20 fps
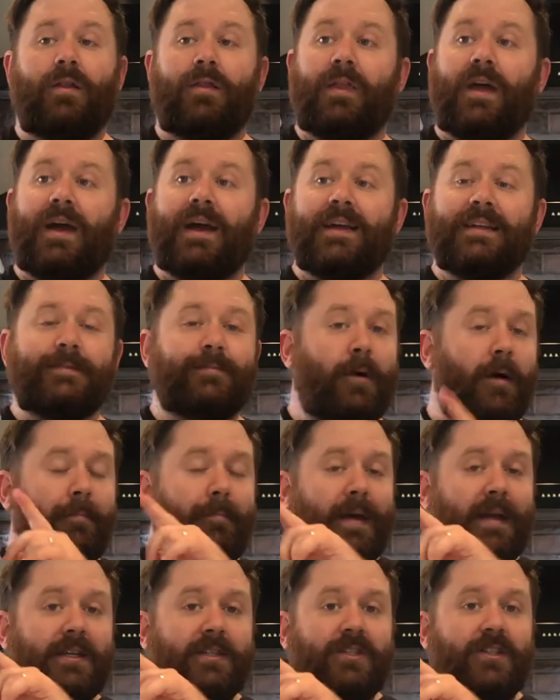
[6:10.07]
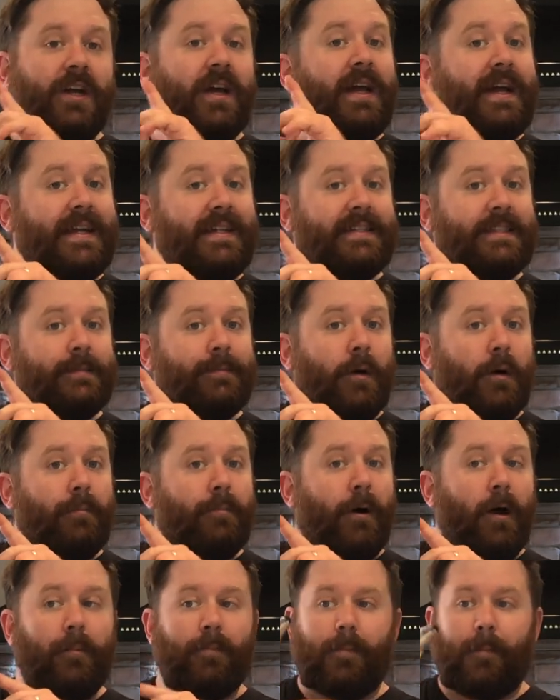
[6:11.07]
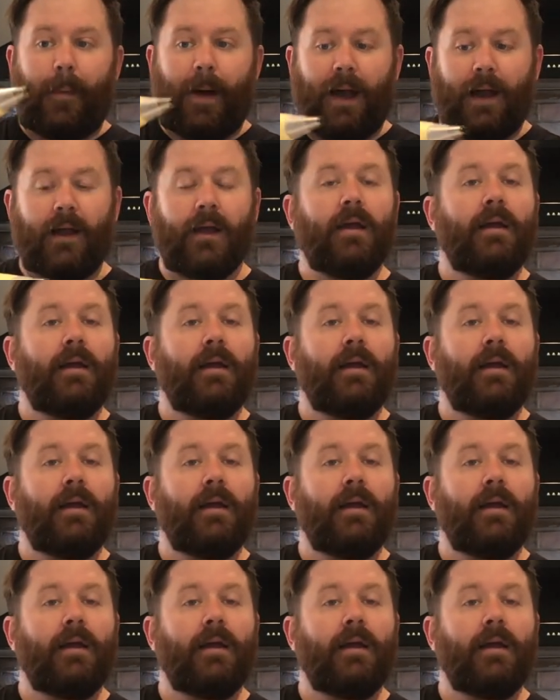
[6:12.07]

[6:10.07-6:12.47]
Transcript: There is my mixture into my piping bag.